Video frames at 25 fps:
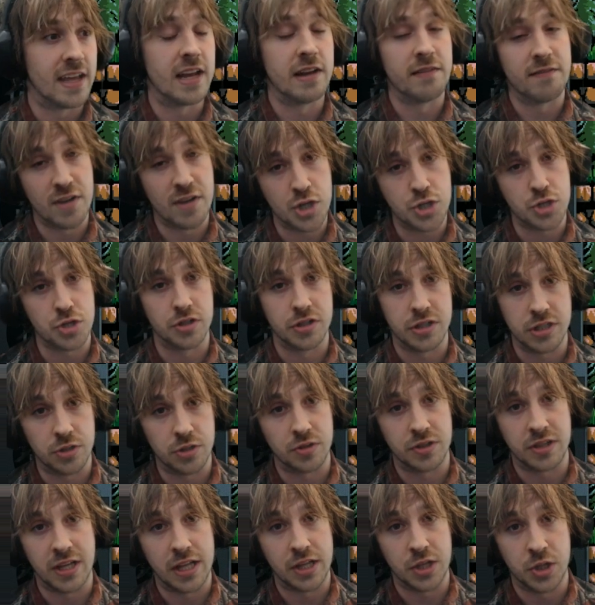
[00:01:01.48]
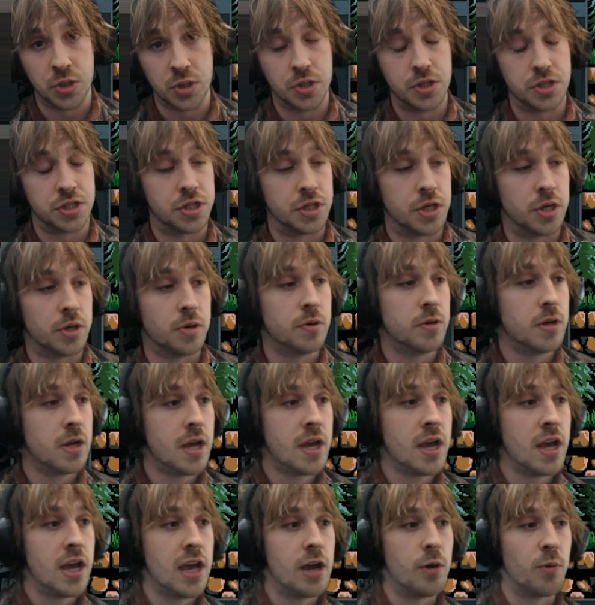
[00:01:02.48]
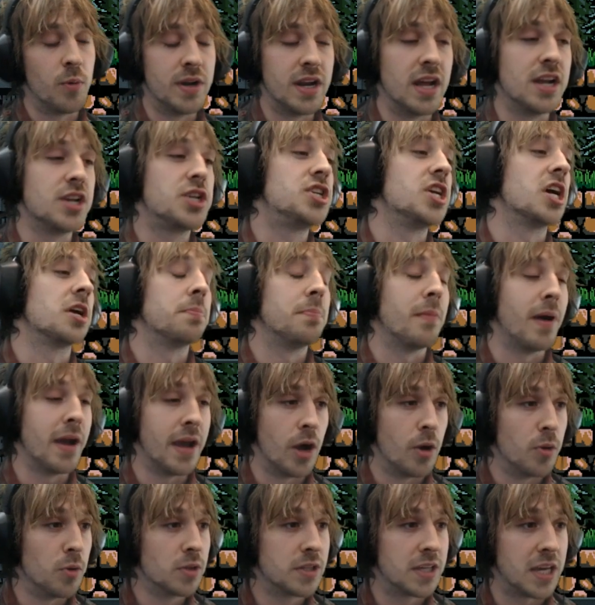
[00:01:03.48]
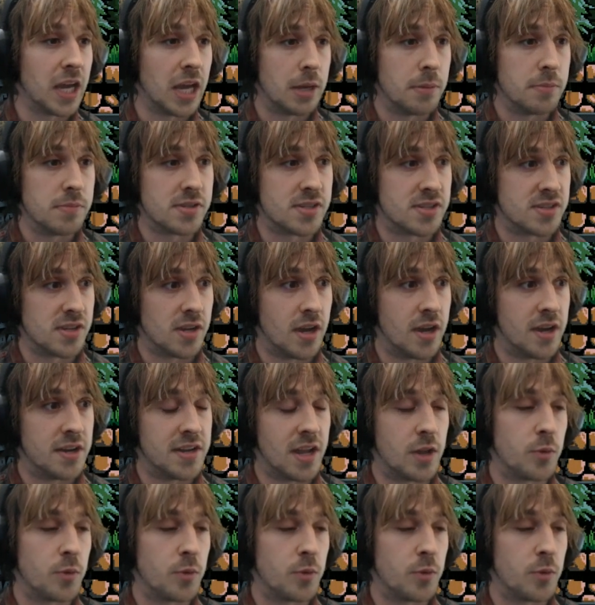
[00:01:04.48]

eventually you get good, you know? When I check my old games uh,